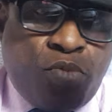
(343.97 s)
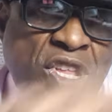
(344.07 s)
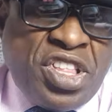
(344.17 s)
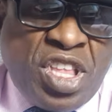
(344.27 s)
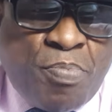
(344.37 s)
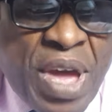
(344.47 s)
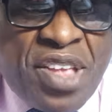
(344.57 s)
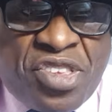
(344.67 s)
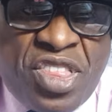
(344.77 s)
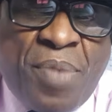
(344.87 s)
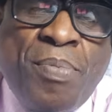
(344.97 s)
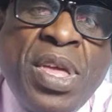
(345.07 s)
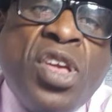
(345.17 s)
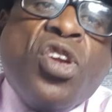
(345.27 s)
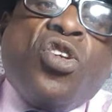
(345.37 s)
leading it back to them.
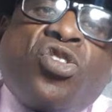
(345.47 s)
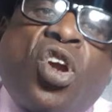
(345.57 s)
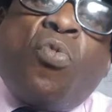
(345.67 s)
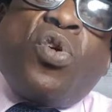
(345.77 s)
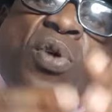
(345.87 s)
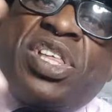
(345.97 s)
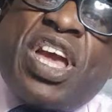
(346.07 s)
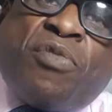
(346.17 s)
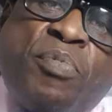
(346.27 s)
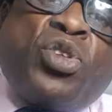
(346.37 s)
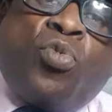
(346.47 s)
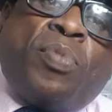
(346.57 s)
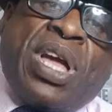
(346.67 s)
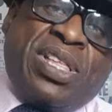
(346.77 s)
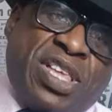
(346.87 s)
So we always have a
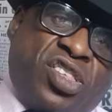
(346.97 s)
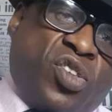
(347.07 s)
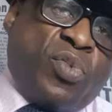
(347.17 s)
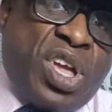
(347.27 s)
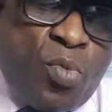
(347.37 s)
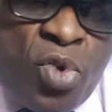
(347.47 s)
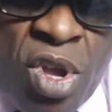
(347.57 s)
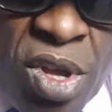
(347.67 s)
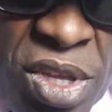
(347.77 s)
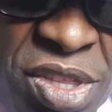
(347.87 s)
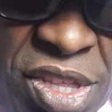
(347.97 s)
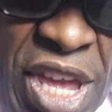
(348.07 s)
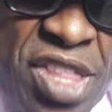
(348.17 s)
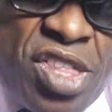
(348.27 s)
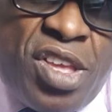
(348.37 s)
middleman. That's the way it works.
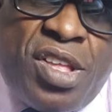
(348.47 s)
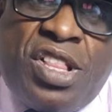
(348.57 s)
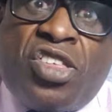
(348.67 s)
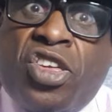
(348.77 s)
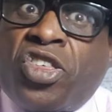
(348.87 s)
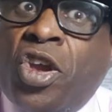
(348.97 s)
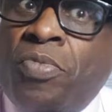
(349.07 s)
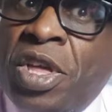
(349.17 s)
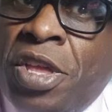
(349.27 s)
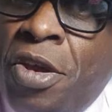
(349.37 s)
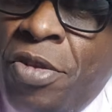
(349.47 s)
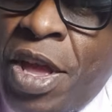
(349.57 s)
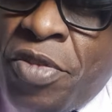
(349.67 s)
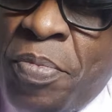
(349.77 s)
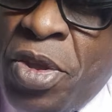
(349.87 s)
And let's just hope they don't
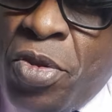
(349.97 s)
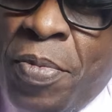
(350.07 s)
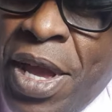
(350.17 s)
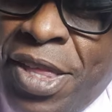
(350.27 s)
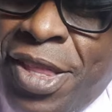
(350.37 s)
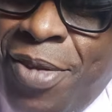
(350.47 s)
have the middleman.